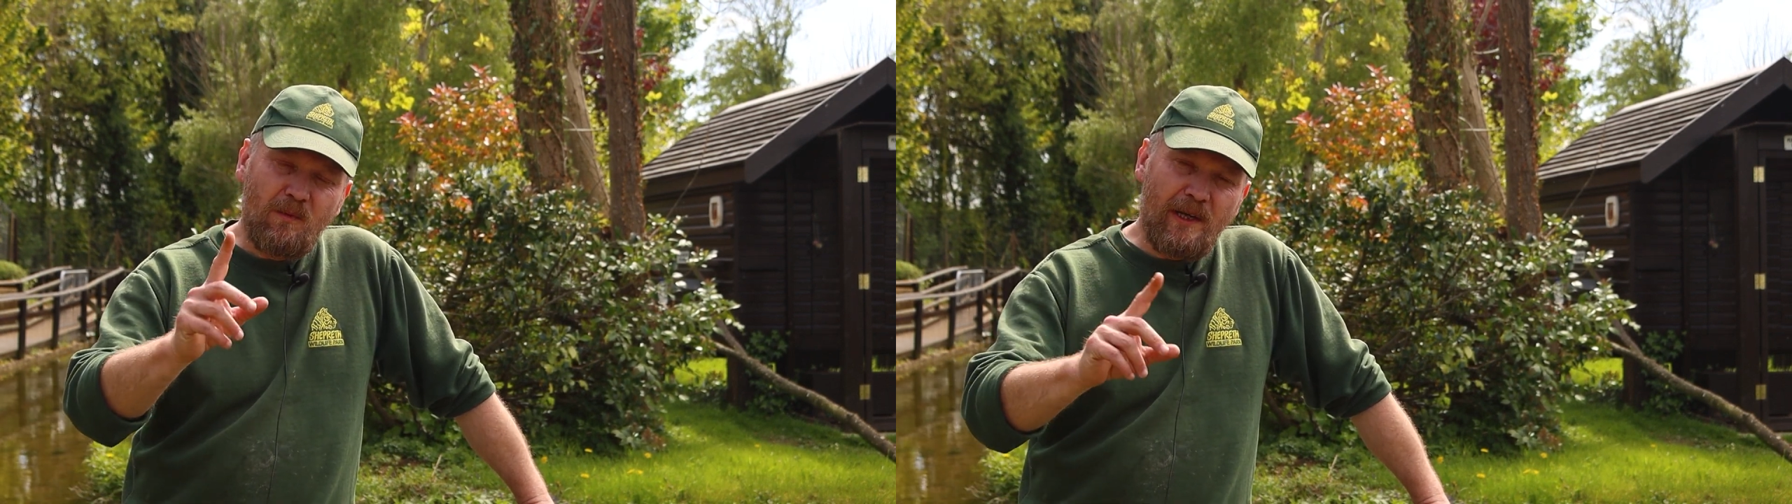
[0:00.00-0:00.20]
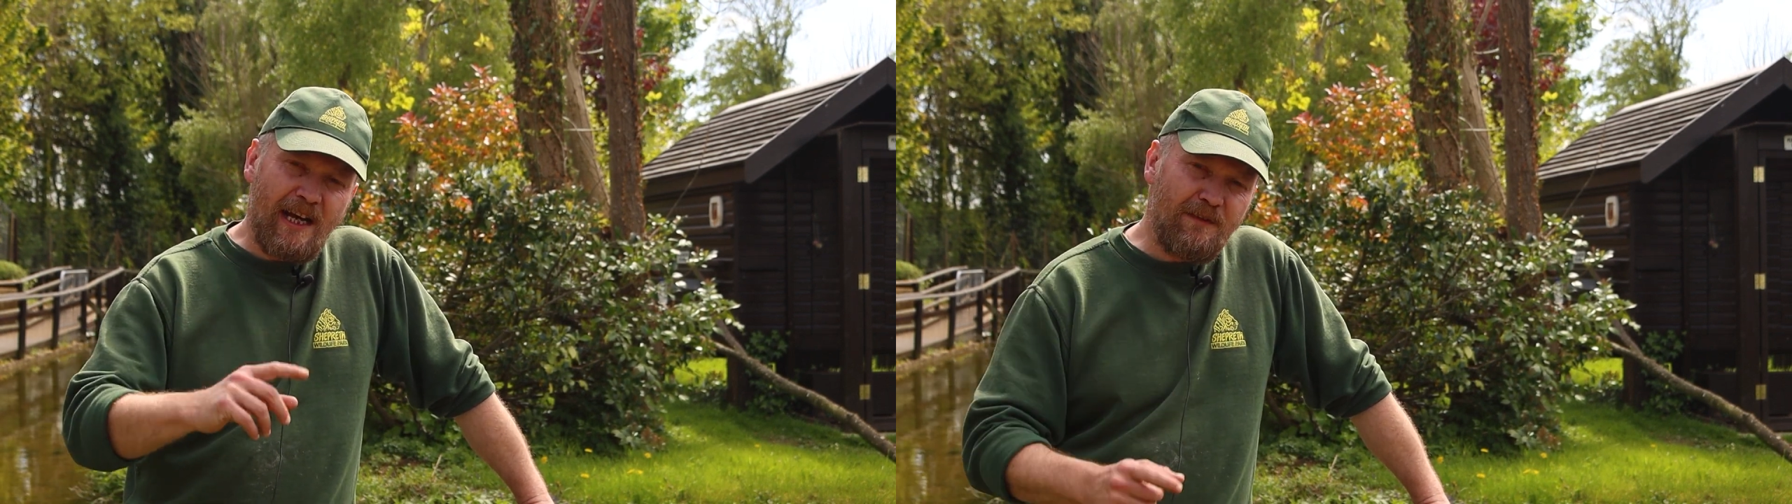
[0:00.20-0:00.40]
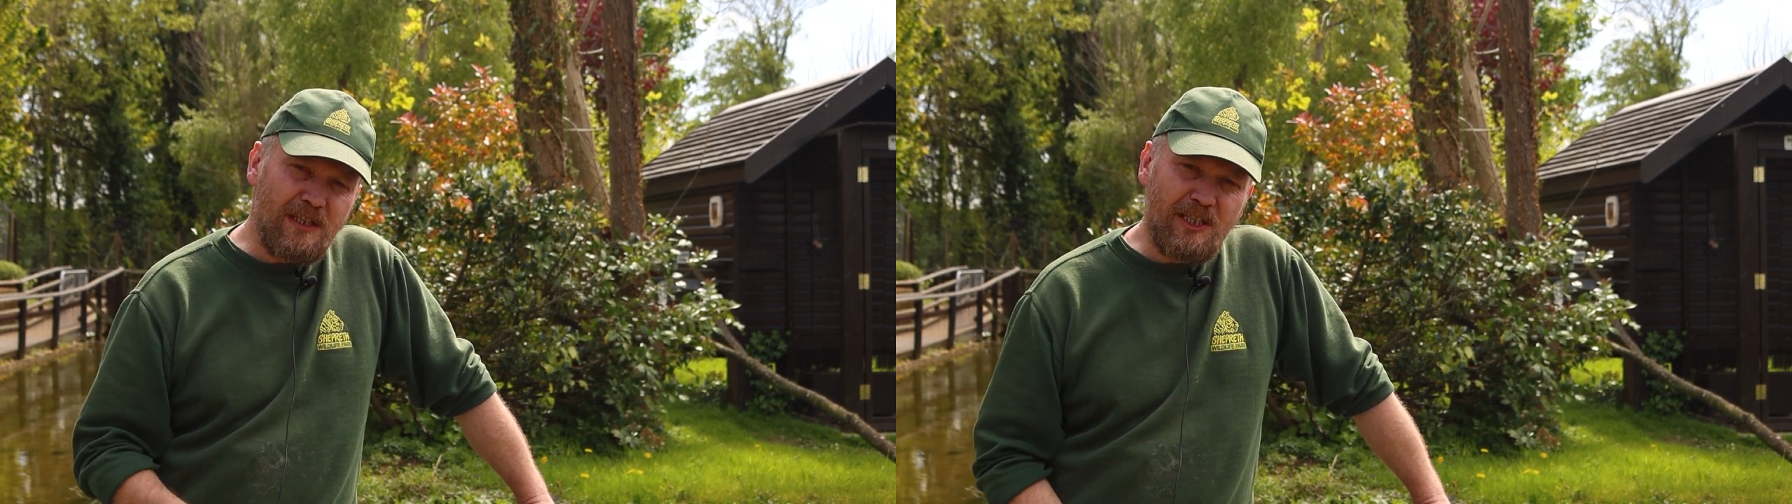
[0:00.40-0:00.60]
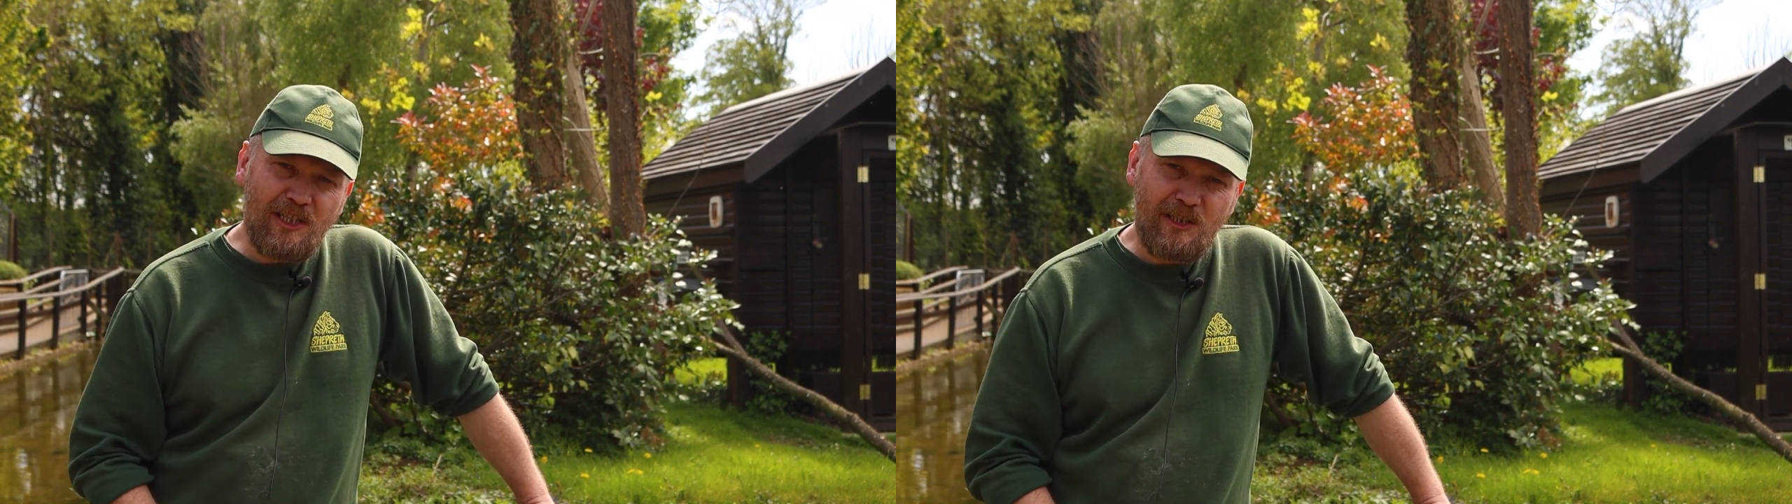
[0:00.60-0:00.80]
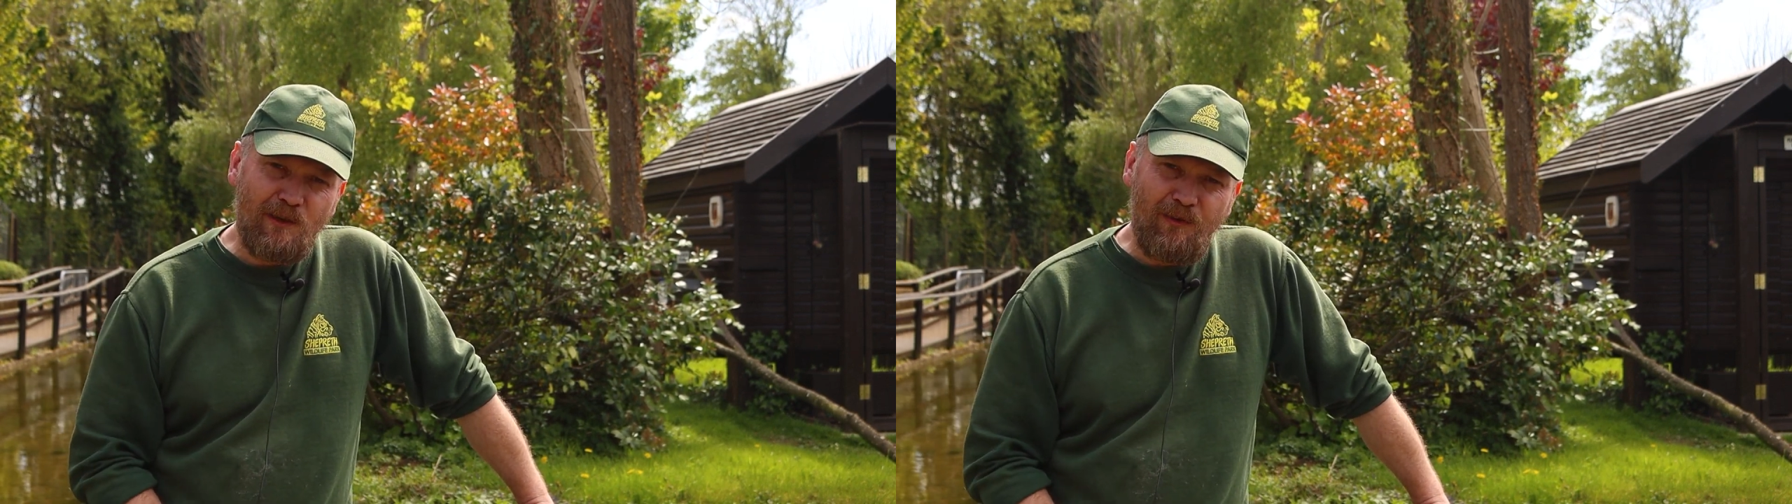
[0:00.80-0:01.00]
We have to
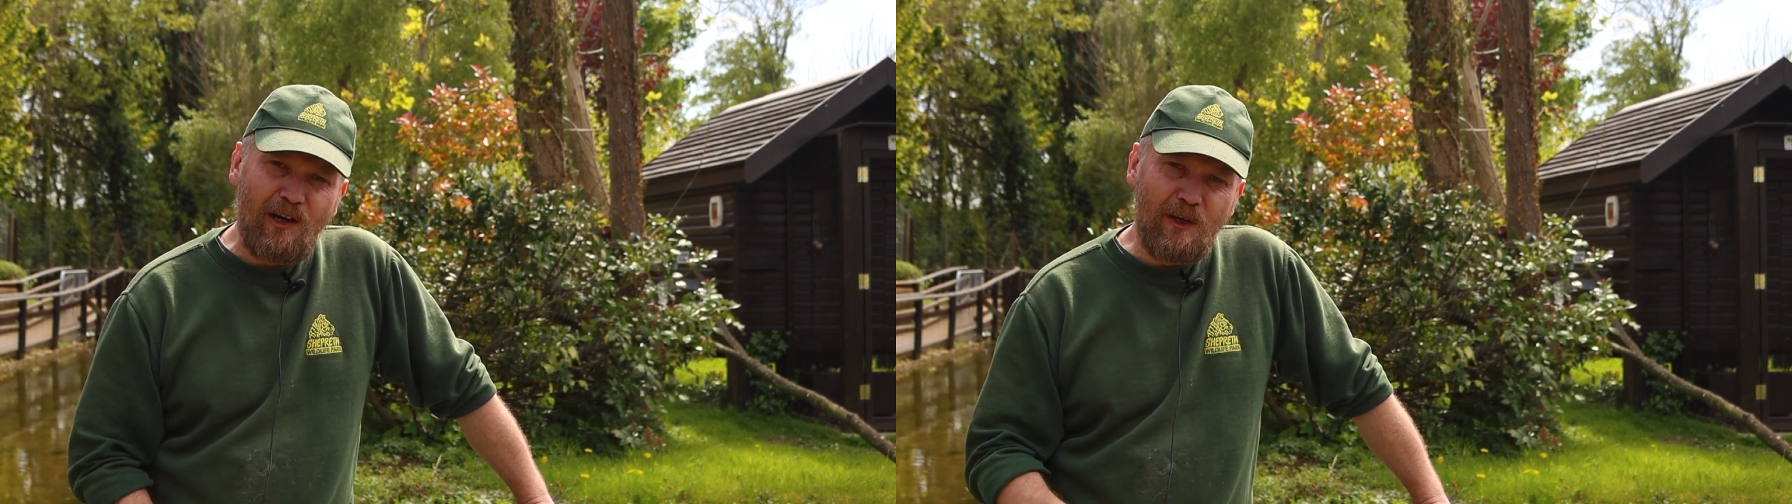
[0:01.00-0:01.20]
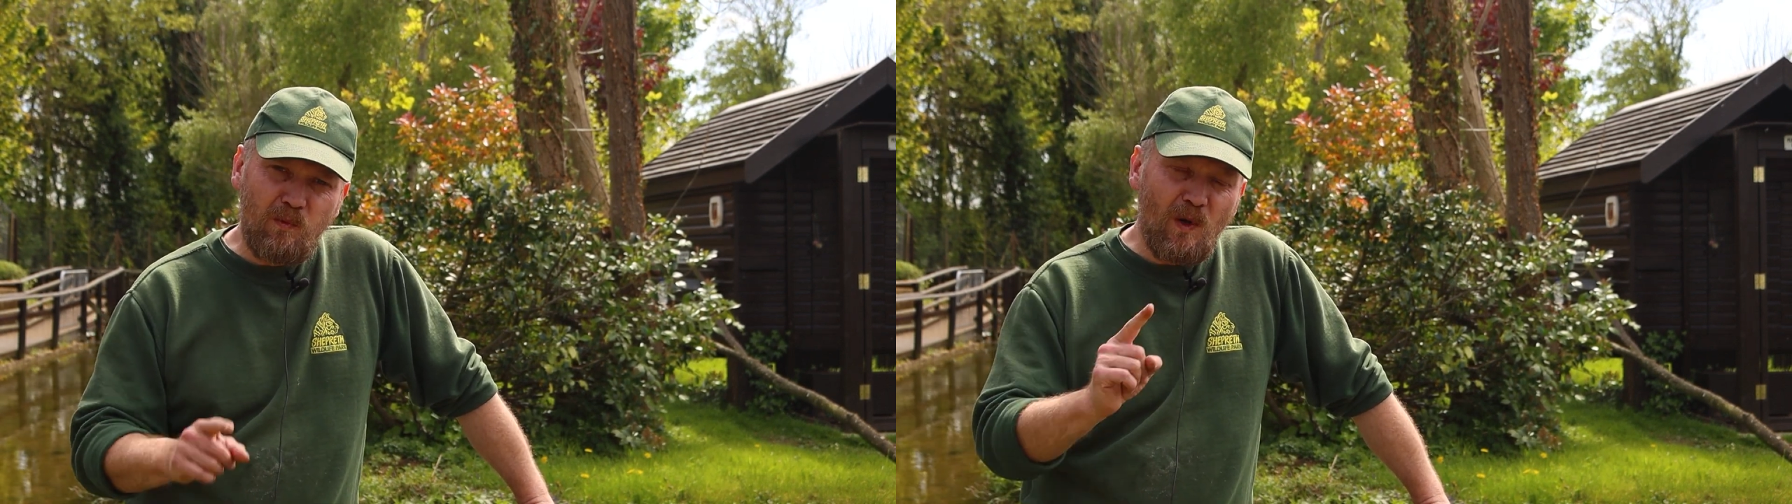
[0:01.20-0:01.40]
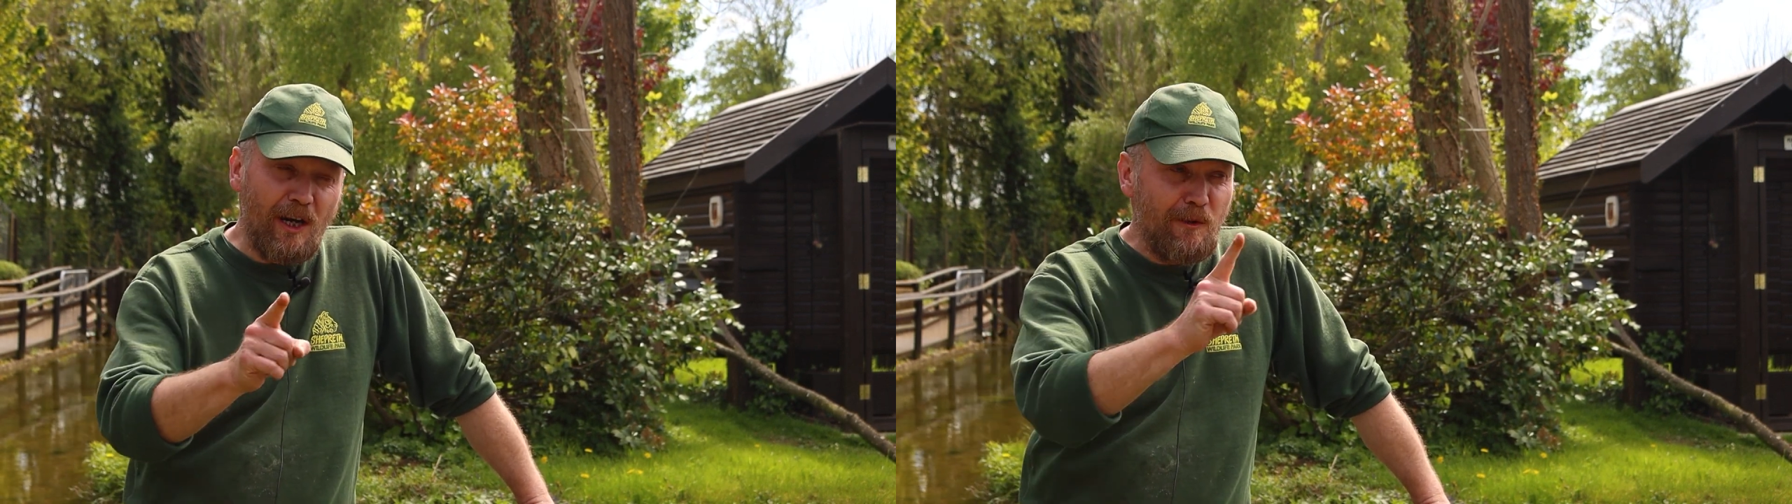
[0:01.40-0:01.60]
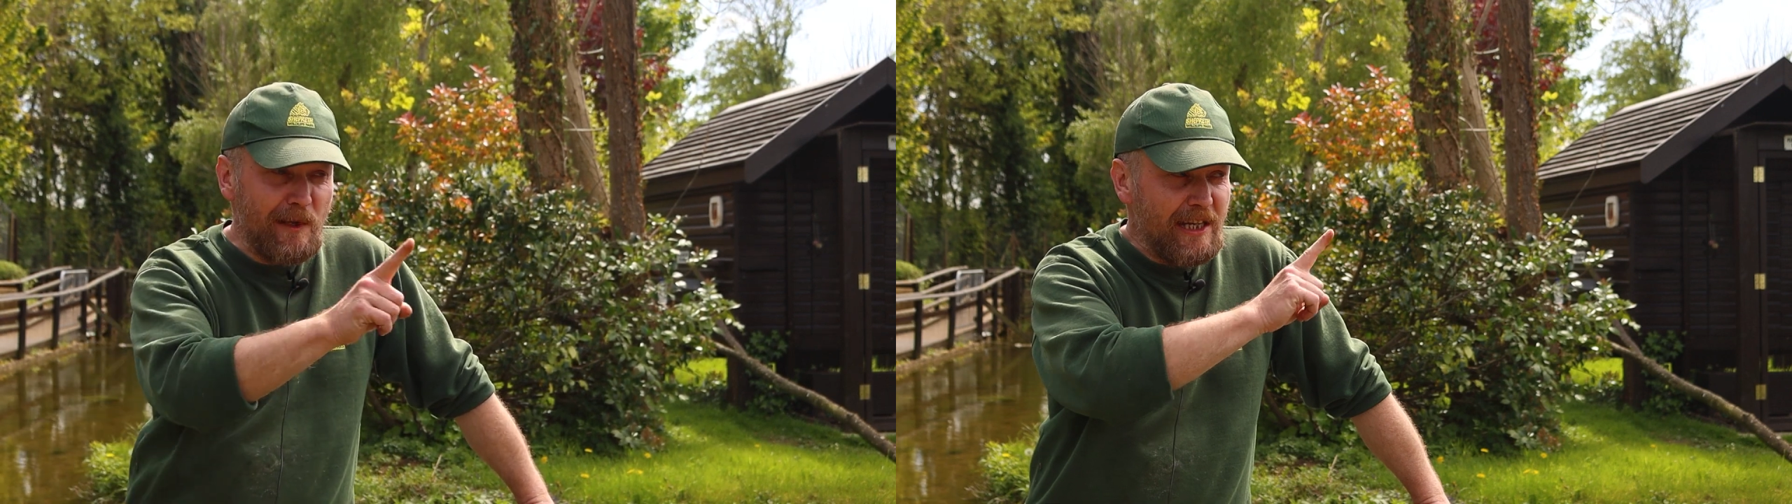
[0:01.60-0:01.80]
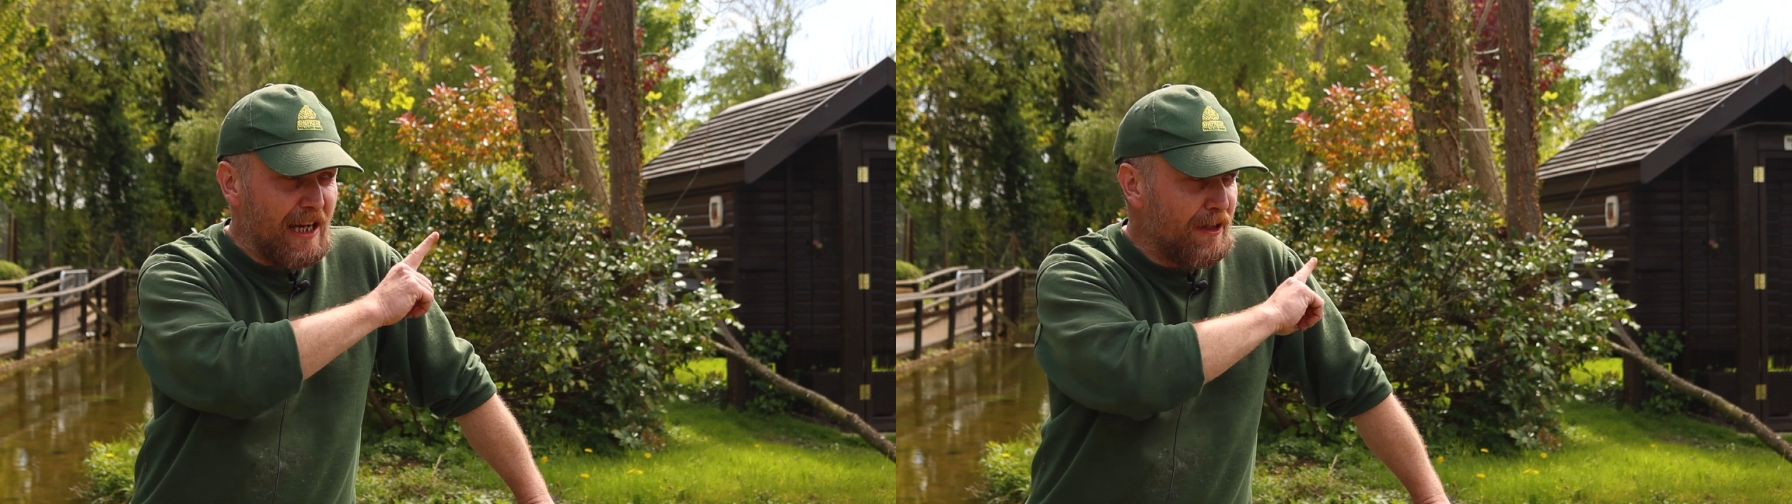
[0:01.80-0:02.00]
justify why
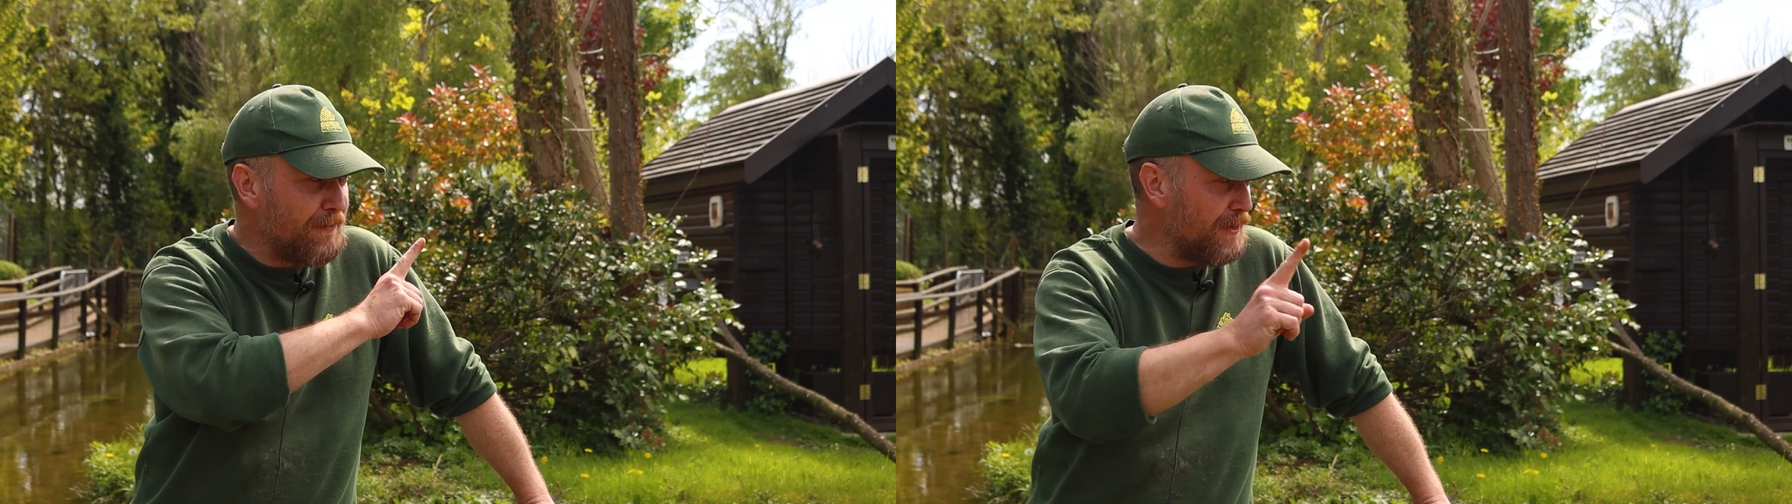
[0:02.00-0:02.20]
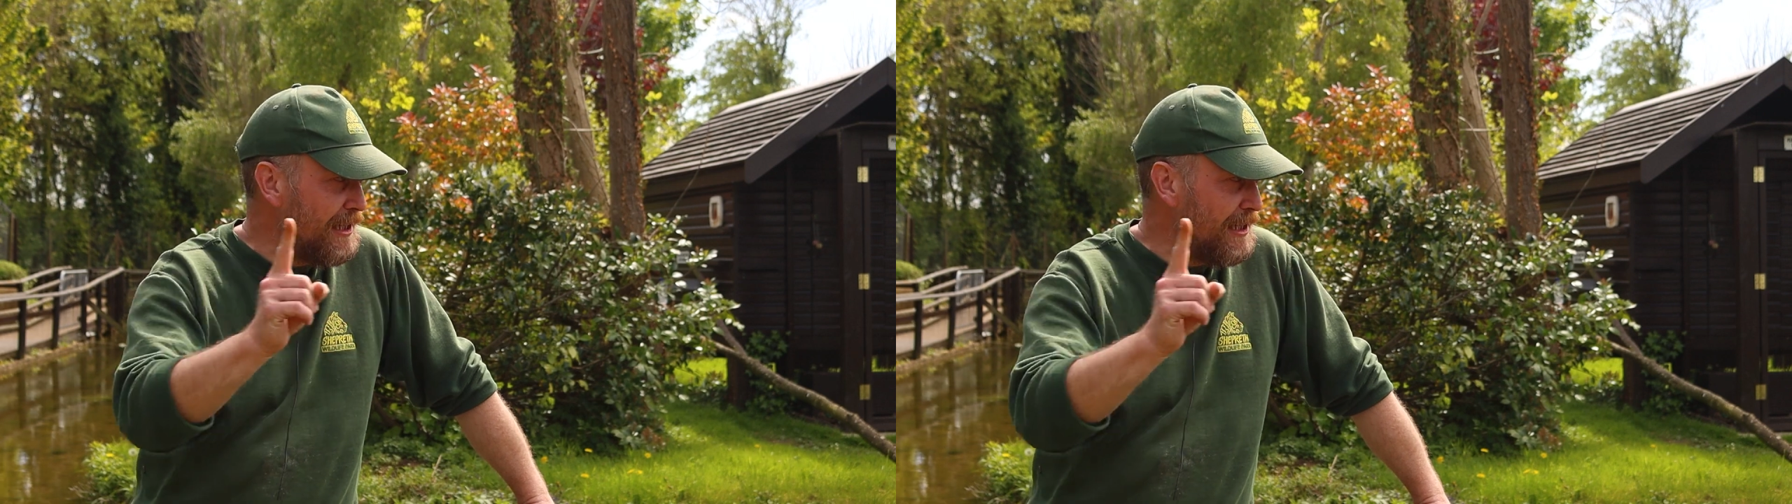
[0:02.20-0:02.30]
we have